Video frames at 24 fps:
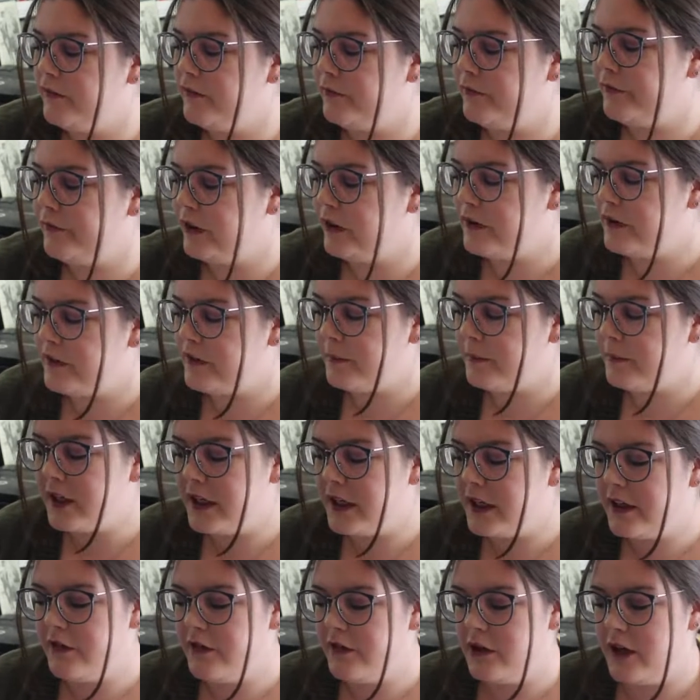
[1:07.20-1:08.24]
First, I'm going
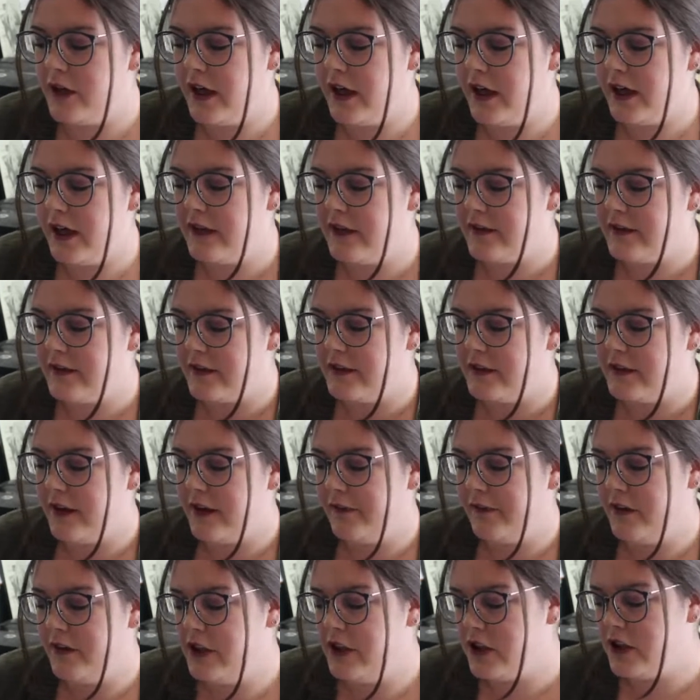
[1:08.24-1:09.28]
to give you guys the
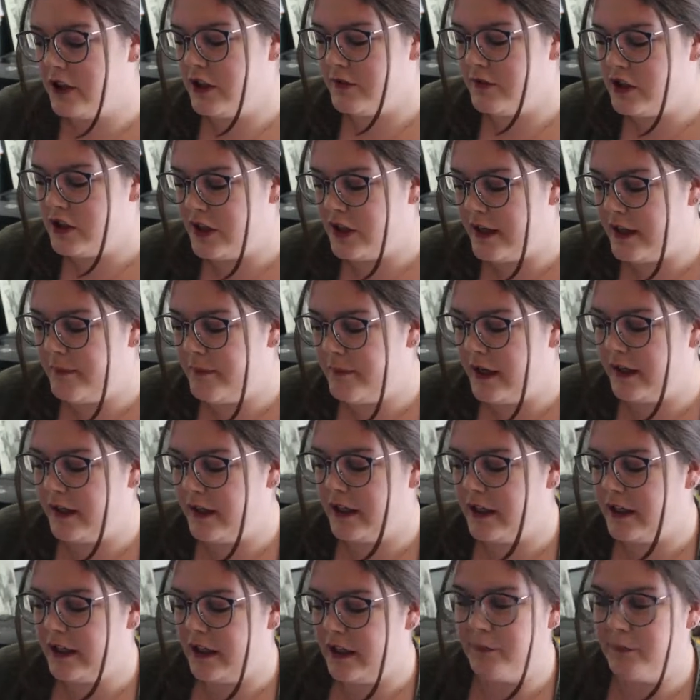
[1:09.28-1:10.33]
definition of shaping
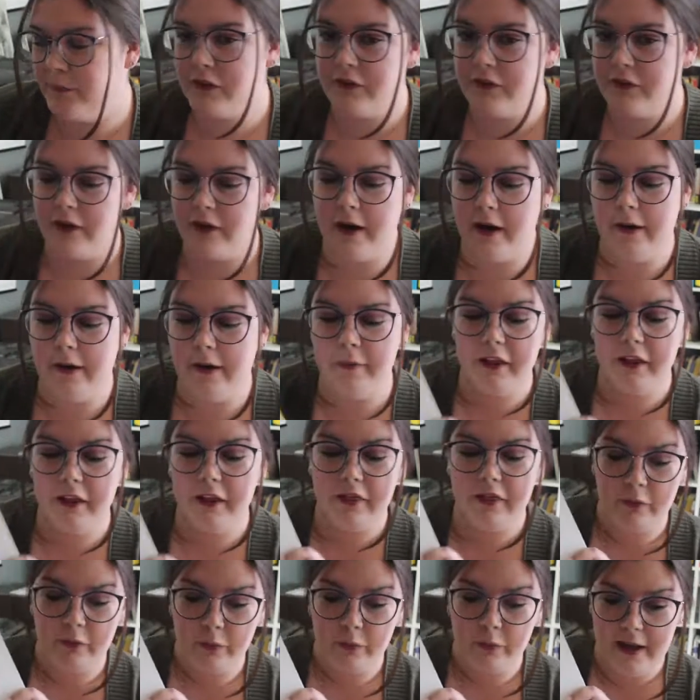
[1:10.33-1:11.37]
that comes from
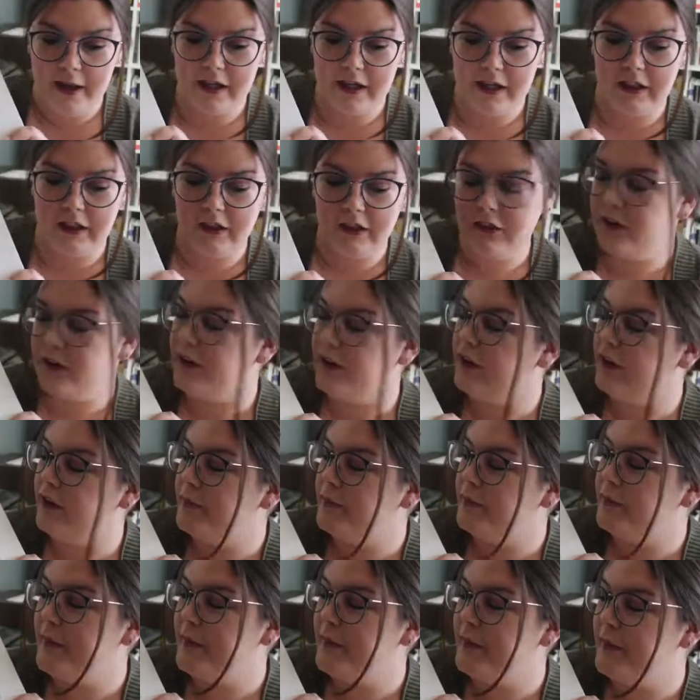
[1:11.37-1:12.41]
The Whale, or
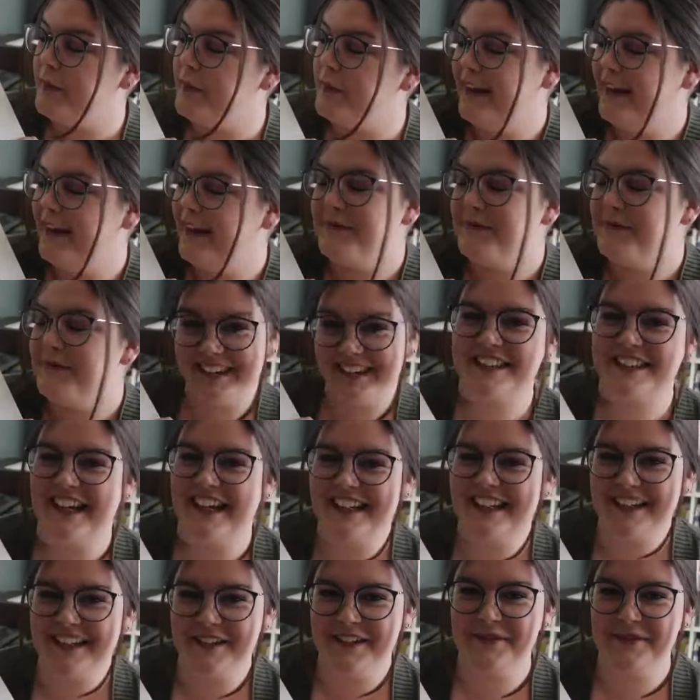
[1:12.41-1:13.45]
my big
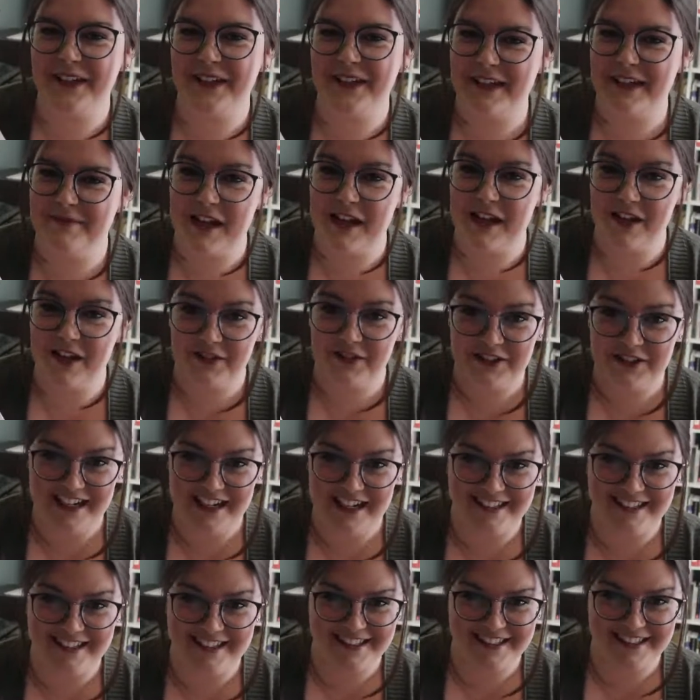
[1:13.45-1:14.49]
giant applied behavior
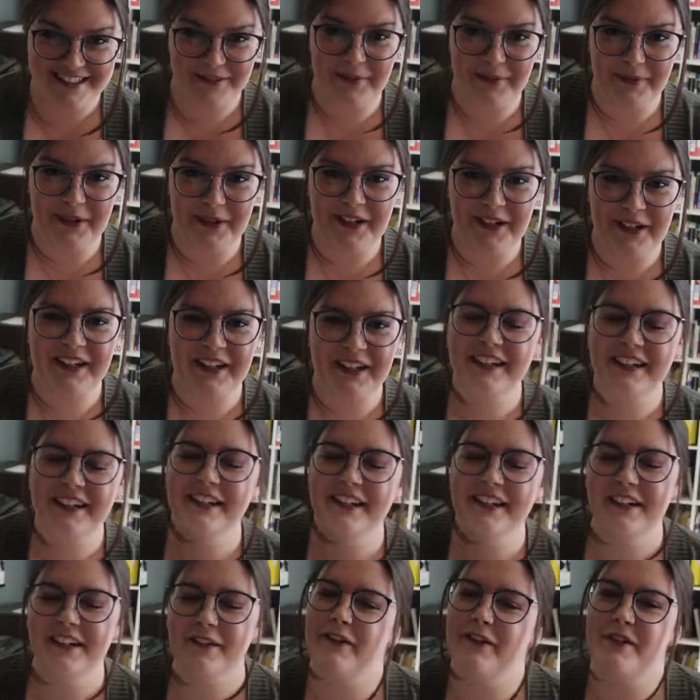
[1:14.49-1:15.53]
analysis book
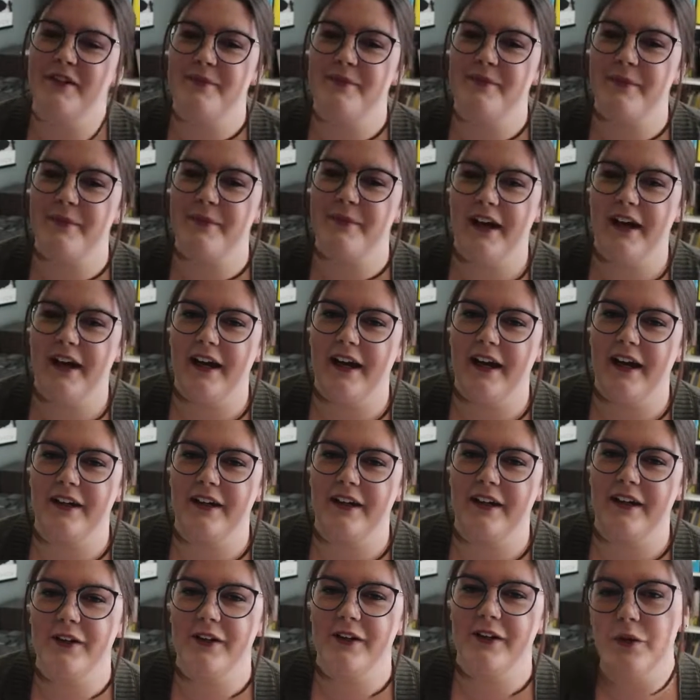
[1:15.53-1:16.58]
written by
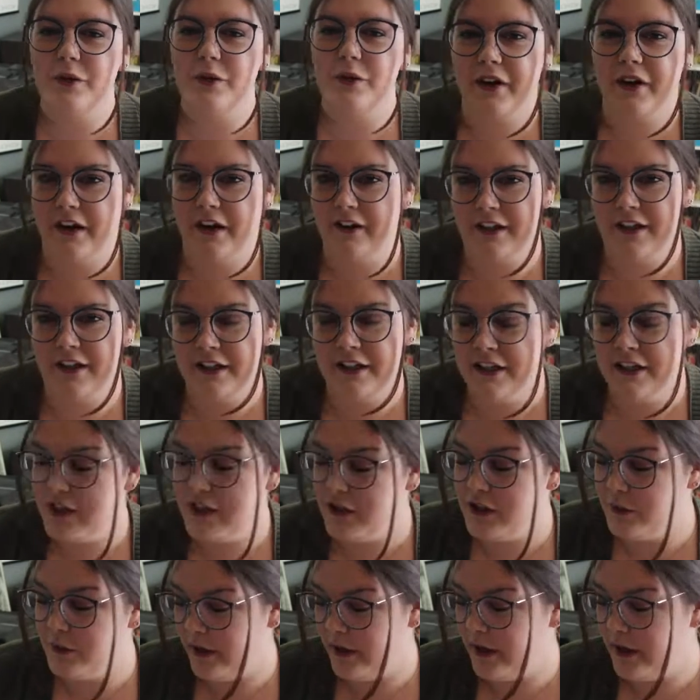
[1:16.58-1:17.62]
Cooper, Heron, and
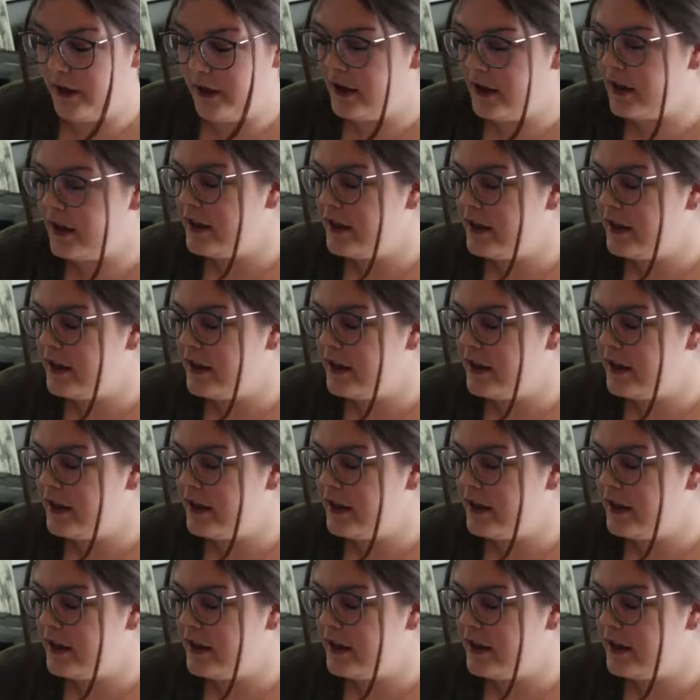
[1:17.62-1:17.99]
Heward.